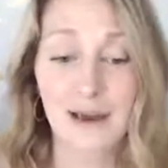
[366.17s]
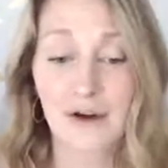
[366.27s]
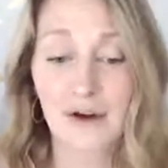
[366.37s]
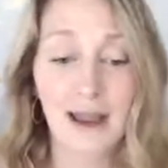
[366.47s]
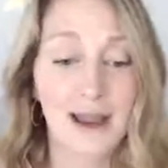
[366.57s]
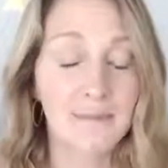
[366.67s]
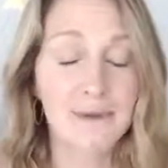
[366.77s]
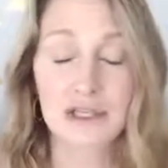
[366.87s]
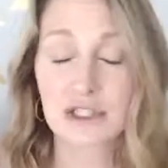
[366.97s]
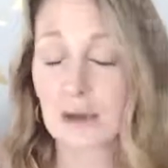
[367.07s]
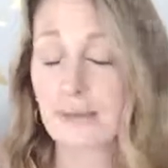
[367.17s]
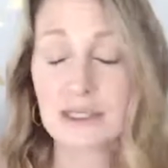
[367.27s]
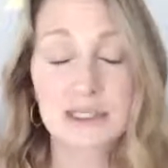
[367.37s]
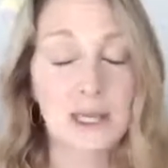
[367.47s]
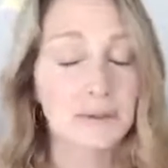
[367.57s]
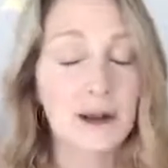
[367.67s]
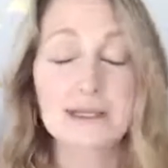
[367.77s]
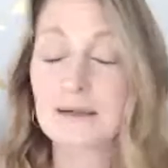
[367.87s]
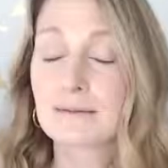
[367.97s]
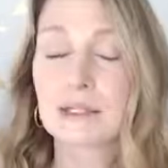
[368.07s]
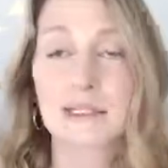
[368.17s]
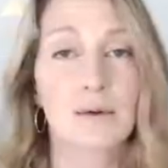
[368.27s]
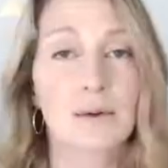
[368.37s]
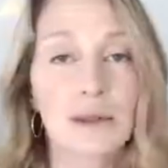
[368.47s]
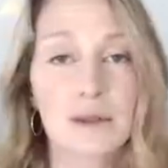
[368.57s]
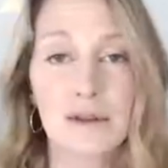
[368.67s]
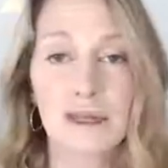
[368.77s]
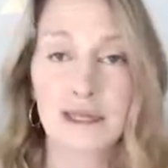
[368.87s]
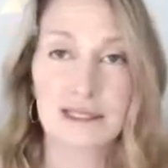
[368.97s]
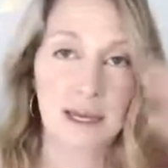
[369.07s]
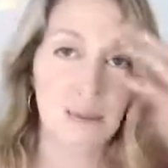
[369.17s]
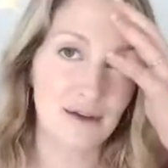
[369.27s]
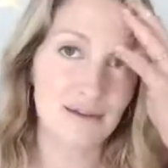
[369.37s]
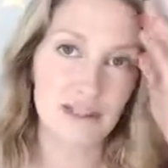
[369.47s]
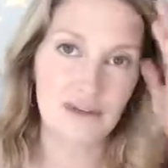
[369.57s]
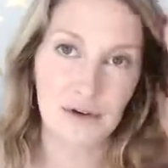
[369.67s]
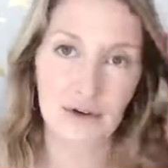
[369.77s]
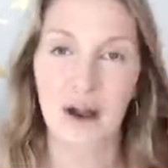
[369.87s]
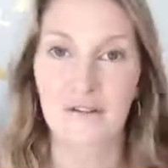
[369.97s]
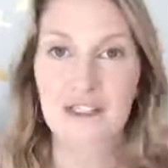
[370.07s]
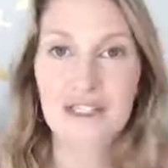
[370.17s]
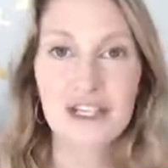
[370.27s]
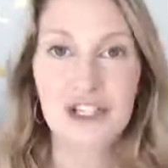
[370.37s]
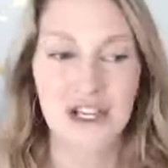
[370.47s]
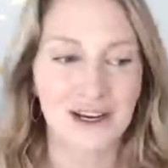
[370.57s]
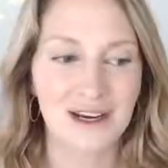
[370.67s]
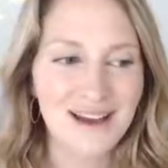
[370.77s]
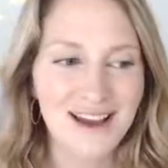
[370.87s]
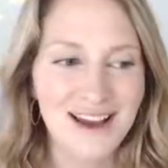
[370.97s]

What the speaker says: all right, I'm gonna stay present, I'm gonna stay with you the next time we have a difficult conversation.